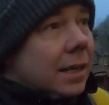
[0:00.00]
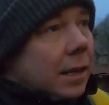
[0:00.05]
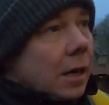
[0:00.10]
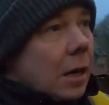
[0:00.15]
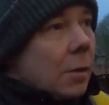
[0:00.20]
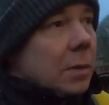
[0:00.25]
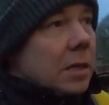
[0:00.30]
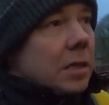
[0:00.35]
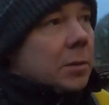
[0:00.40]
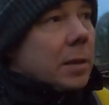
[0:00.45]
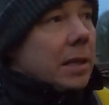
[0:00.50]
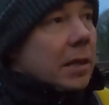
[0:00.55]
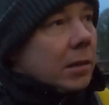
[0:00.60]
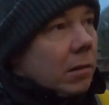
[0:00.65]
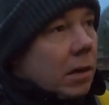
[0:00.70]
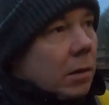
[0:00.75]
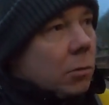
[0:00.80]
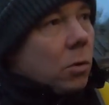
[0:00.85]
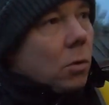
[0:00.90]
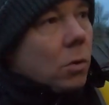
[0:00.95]
Um, this has been a
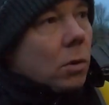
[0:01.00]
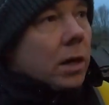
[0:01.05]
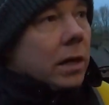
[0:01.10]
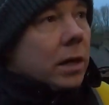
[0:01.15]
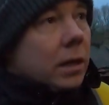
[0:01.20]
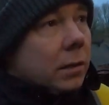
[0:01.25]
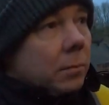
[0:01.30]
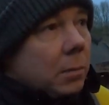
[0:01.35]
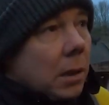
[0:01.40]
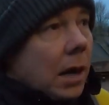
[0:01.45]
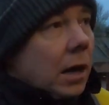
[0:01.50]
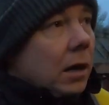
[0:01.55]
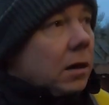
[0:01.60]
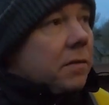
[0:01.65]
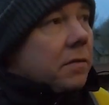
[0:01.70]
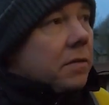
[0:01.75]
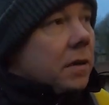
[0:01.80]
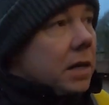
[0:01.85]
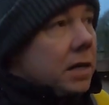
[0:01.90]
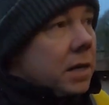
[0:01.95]
great walk, but
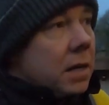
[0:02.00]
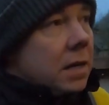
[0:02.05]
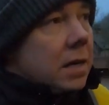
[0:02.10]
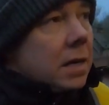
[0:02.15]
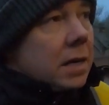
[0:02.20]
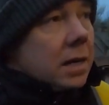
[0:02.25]
hopefully